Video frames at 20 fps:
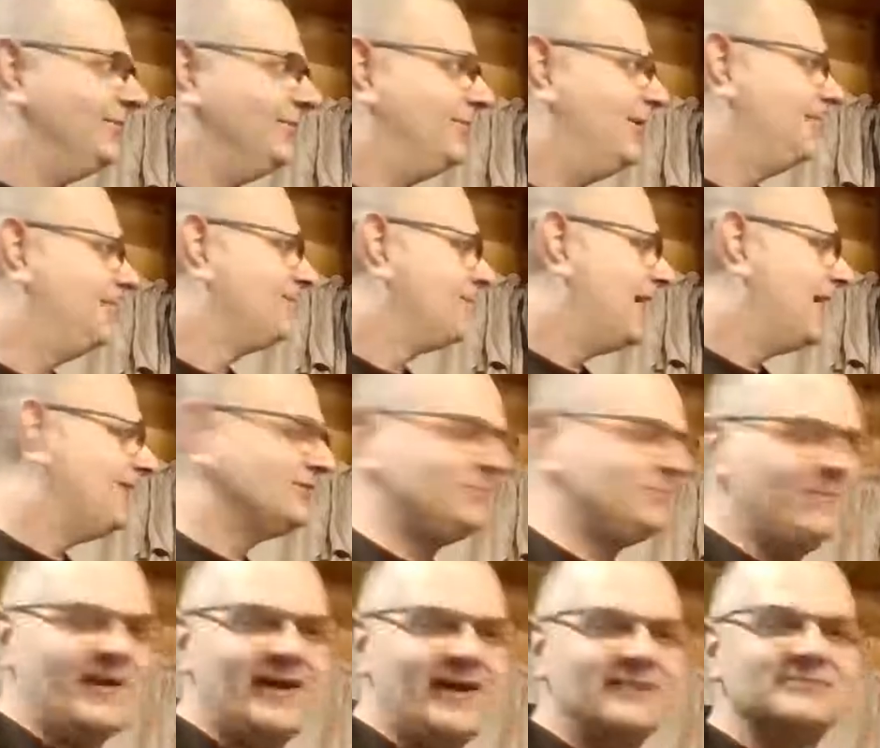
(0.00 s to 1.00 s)
But I was
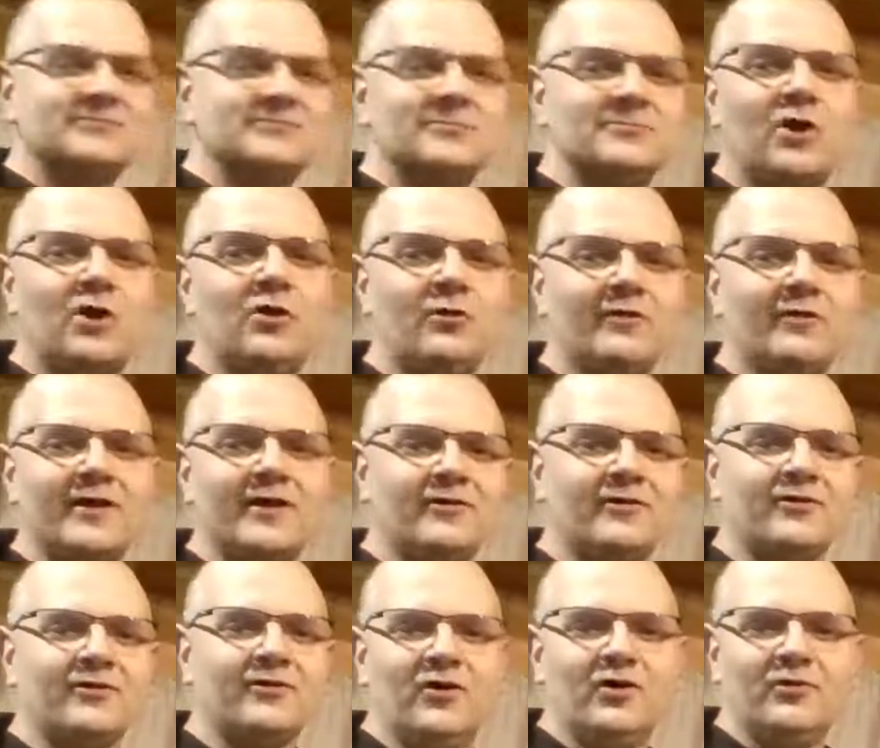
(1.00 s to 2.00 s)
planning some gold. I
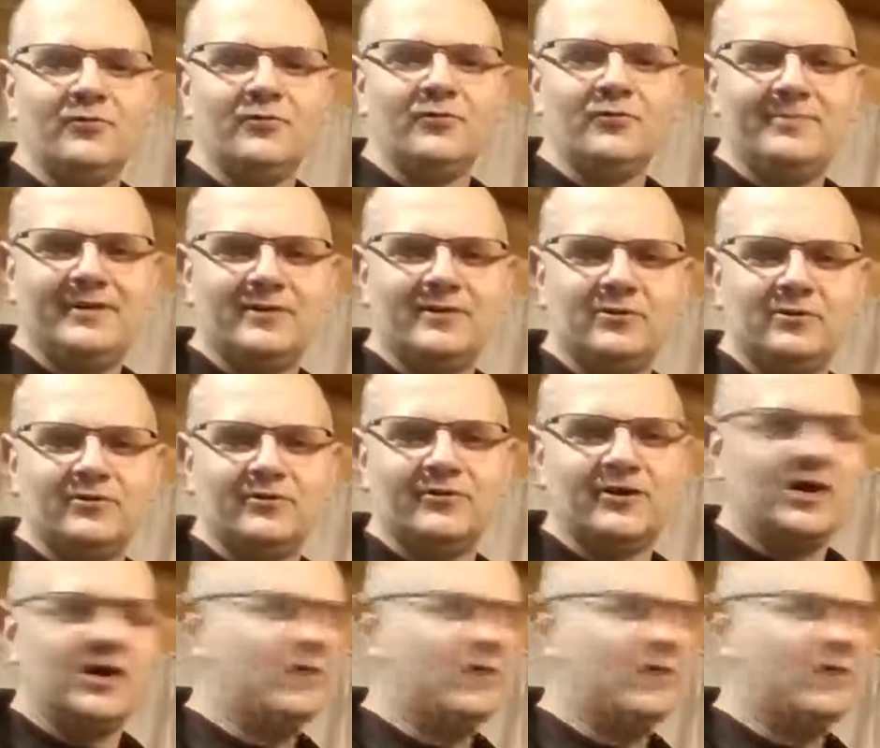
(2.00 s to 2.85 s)
thought gold would be cool to